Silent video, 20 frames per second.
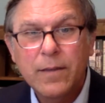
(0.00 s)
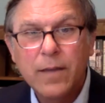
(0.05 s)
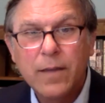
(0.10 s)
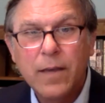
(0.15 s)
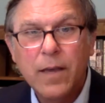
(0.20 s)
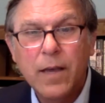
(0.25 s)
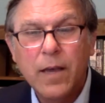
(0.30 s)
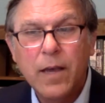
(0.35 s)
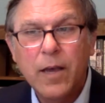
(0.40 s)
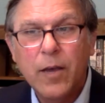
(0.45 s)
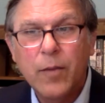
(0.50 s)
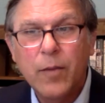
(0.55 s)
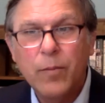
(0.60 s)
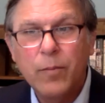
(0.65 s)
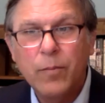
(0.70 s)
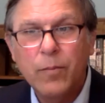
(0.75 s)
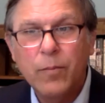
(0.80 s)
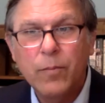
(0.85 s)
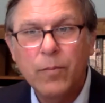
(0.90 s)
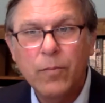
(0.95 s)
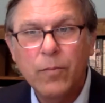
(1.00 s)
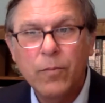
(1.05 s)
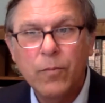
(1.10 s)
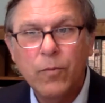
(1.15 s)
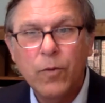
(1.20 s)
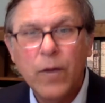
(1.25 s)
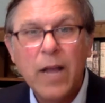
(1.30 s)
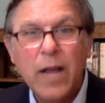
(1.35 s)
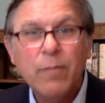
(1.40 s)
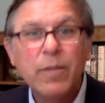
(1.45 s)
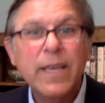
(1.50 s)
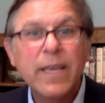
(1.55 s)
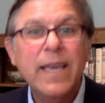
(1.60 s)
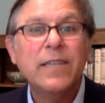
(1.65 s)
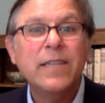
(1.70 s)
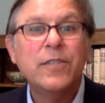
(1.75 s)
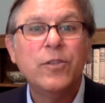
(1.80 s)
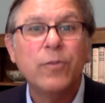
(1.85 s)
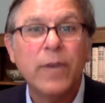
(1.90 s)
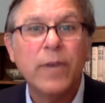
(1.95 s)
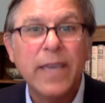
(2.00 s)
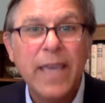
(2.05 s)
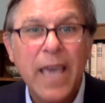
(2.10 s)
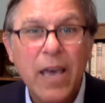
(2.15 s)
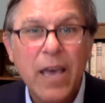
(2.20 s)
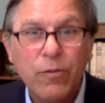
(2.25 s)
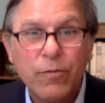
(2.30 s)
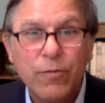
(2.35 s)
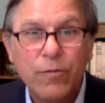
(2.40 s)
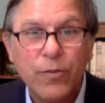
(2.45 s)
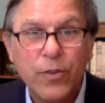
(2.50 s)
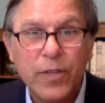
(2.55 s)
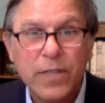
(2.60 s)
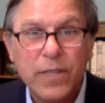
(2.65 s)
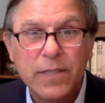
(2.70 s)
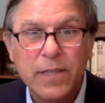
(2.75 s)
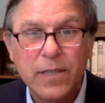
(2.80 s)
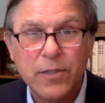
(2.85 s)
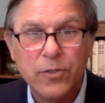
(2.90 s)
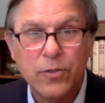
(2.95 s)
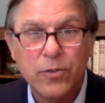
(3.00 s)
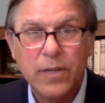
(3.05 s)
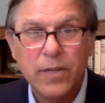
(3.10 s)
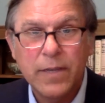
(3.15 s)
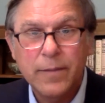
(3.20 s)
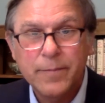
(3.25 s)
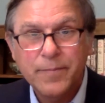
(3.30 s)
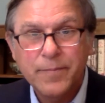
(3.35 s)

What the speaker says: We're obligated to account for this history.